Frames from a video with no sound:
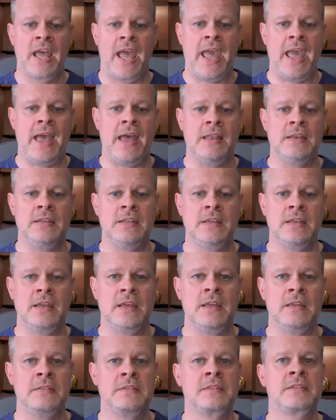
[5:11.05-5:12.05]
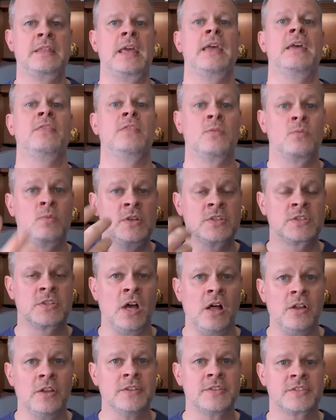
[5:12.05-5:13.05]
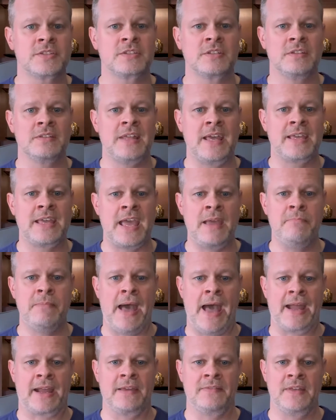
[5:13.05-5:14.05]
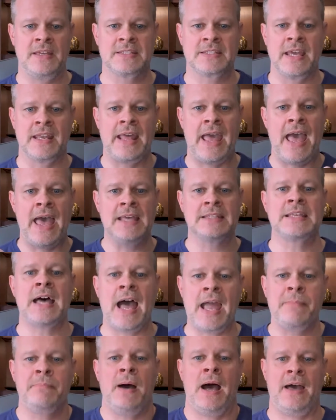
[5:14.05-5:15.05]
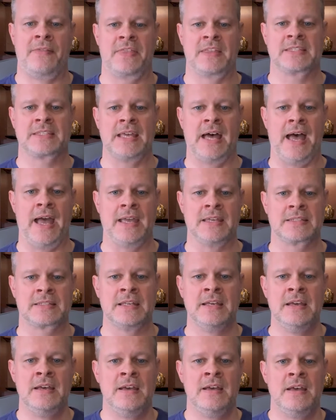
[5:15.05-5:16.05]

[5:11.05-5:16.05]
And in the results, they came back and they said, as hypothesized,